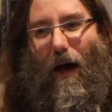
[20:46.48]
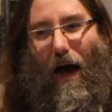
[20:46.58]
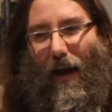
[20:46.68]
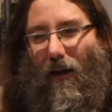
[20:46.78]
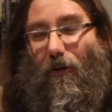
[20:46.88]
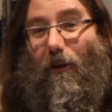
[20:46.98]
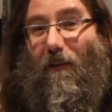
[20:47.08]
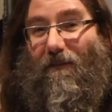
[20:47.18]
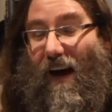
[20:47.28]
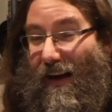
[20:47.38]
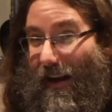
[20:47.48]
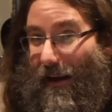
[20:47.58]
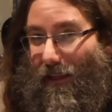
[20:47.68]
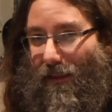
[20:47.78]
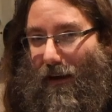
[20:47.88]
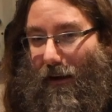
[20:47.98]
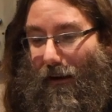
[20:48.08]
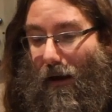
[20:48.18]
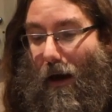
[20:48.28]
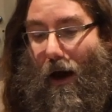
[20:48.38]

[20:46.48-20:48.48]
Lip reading: I couldn't really find anything.